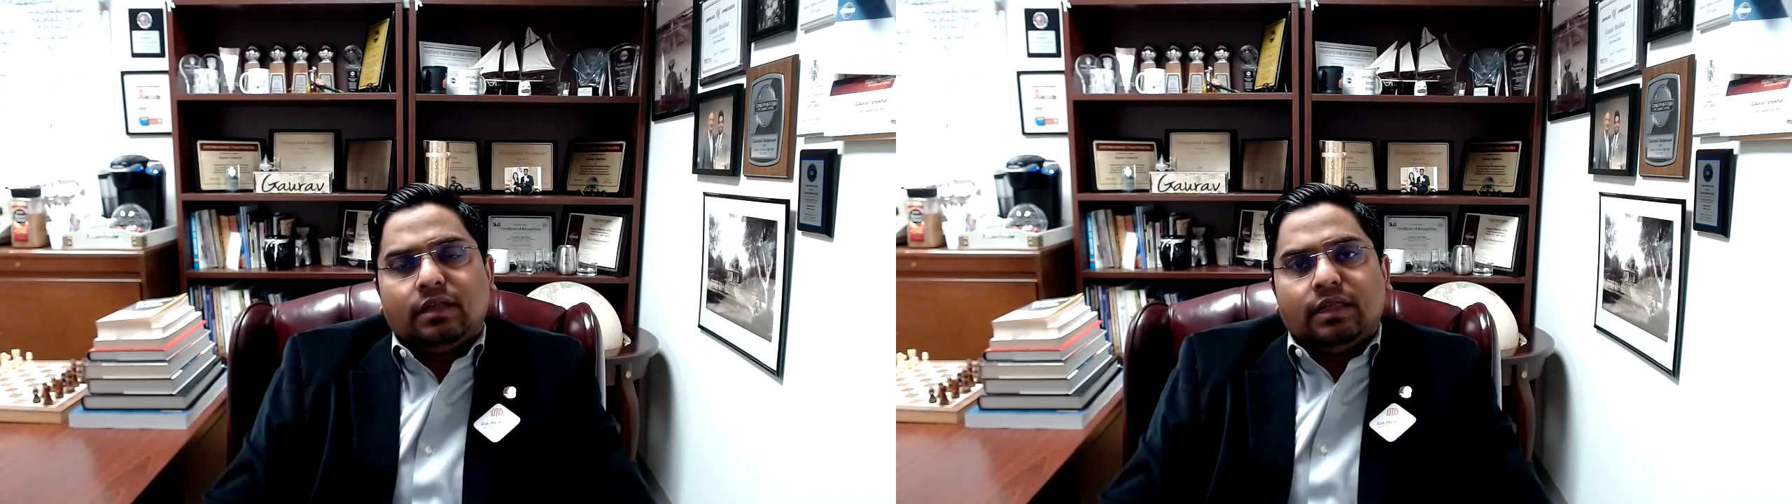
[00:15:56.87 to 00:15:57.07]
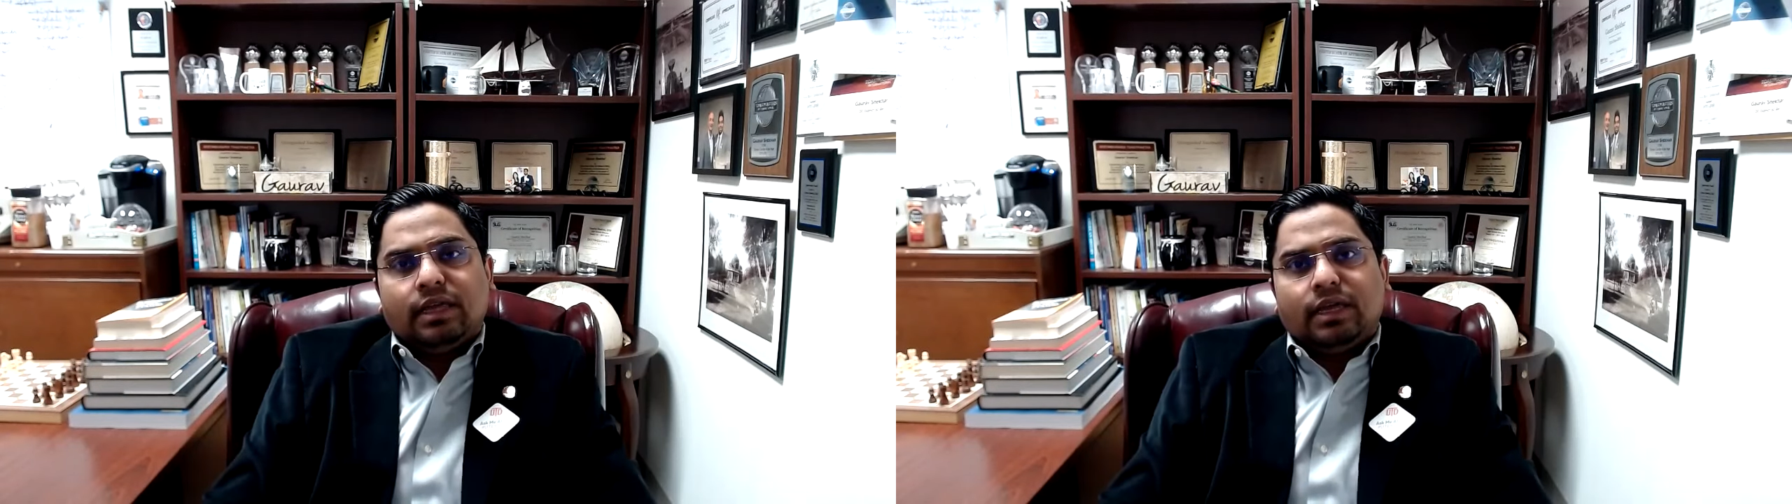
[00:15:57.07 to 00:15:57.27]

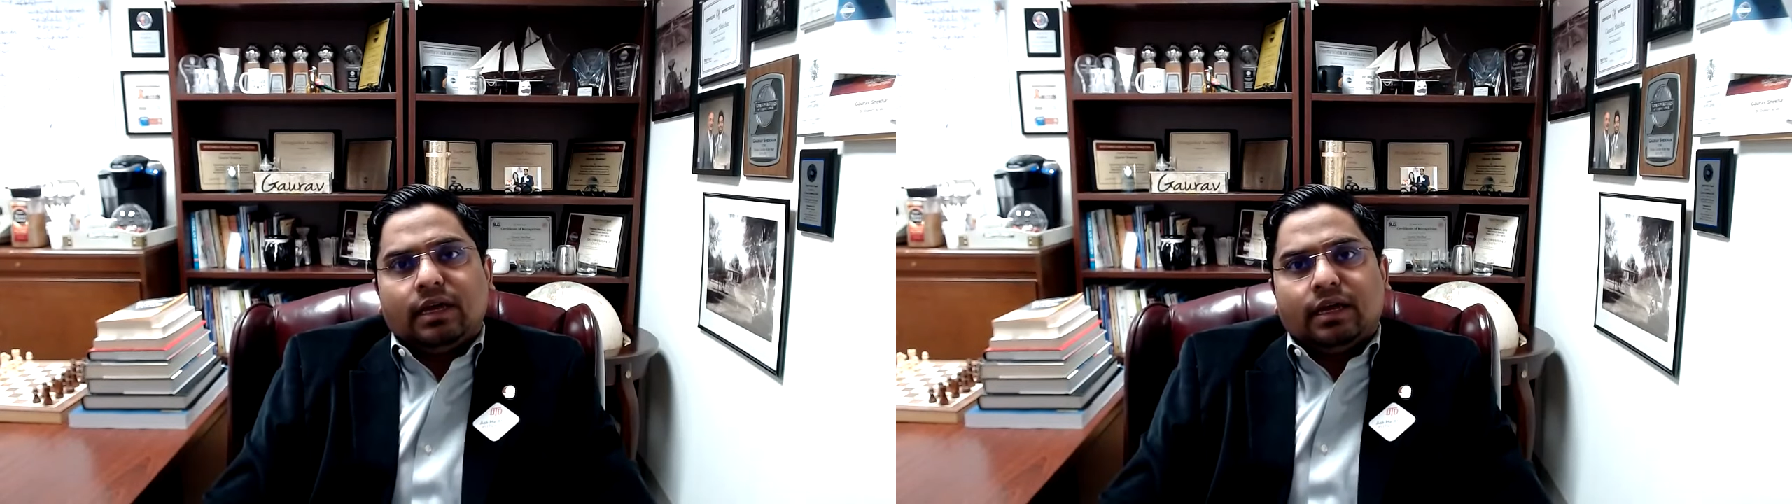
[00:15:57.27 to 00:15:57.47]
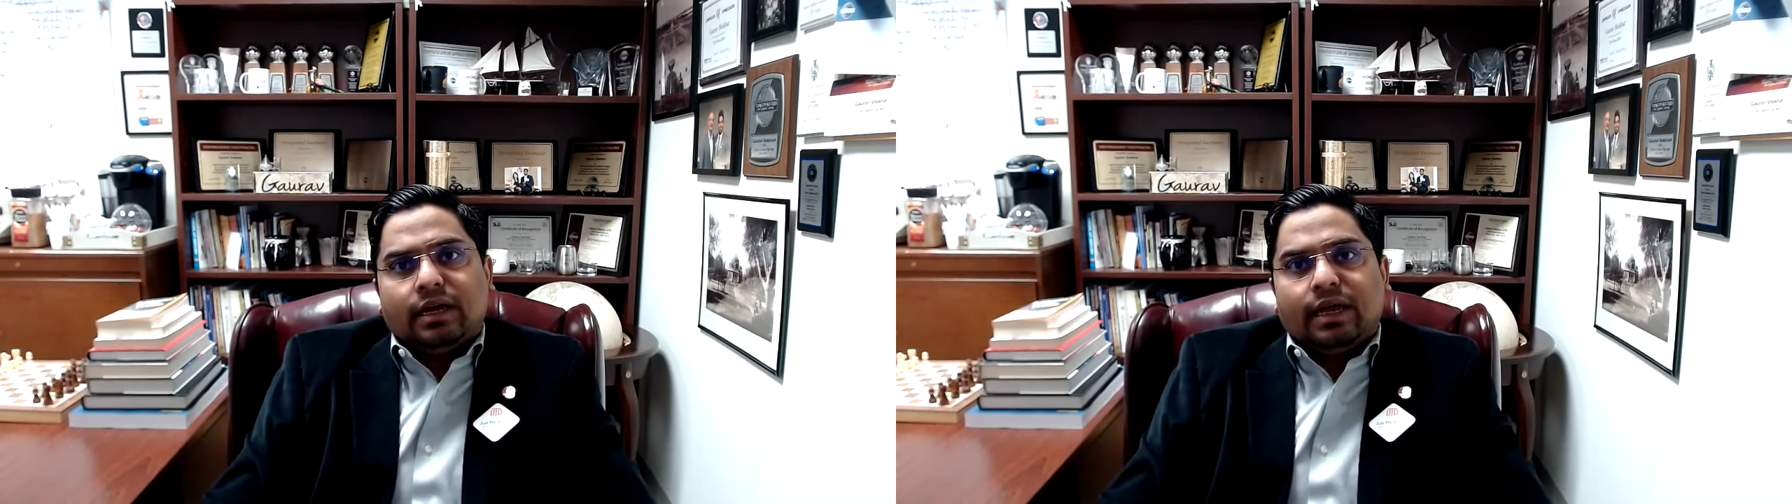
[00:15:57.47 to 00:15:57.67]
the
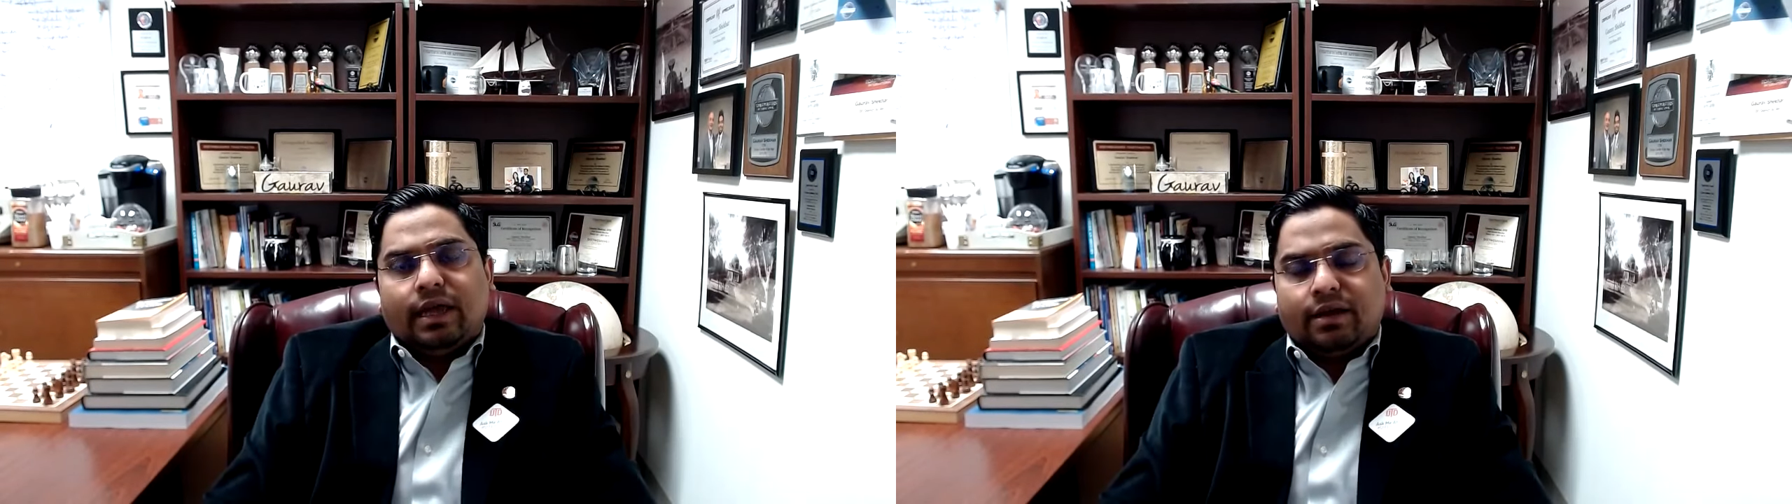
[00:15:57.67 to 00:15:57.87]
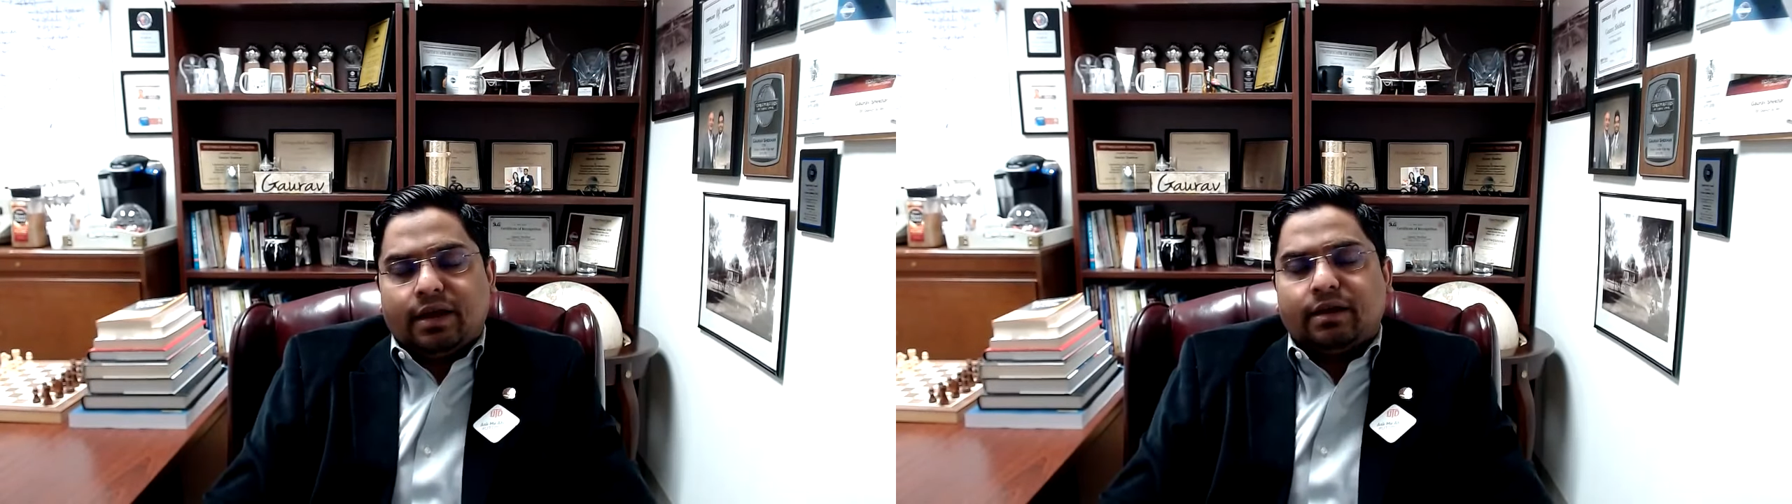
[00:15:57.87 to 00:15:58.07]

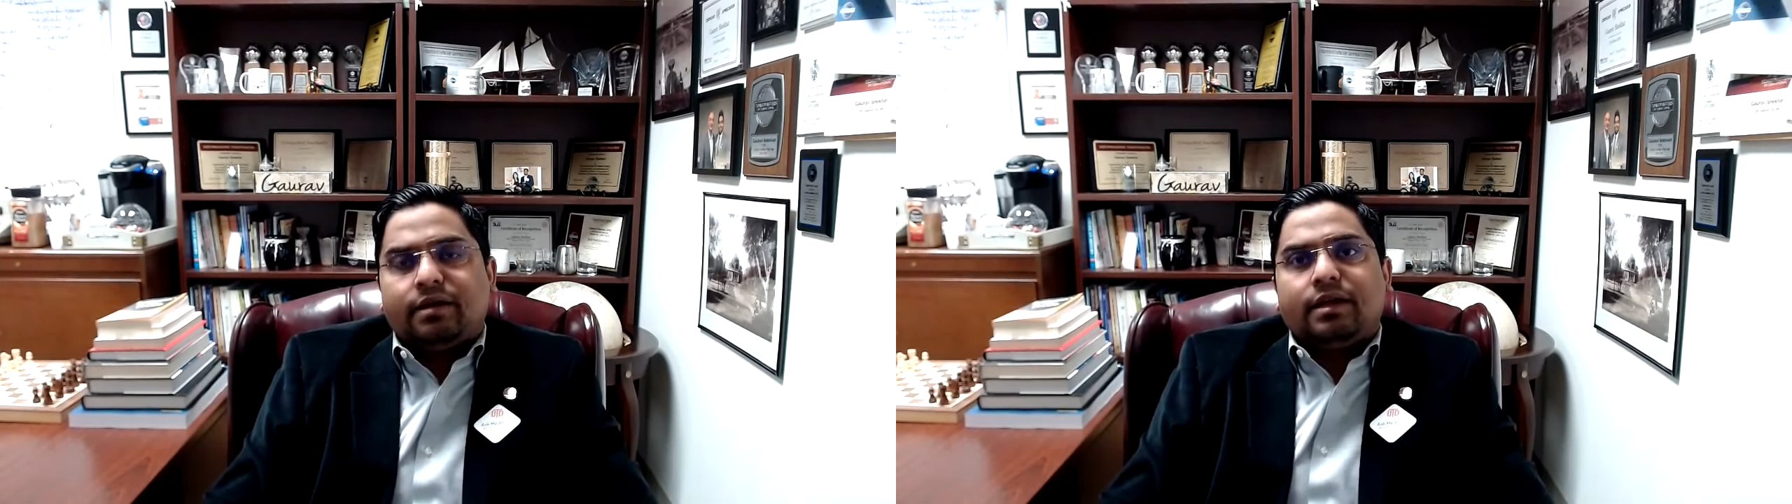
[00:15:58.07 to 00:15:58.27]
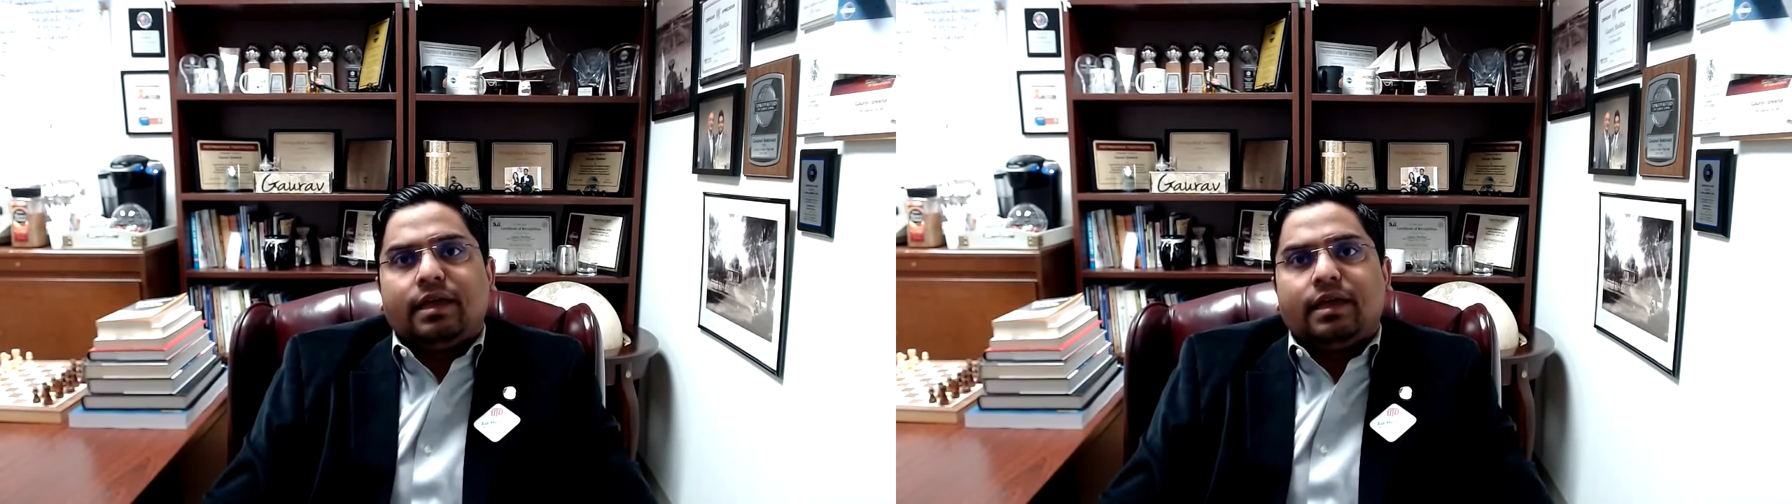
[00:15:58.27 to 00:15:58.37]
area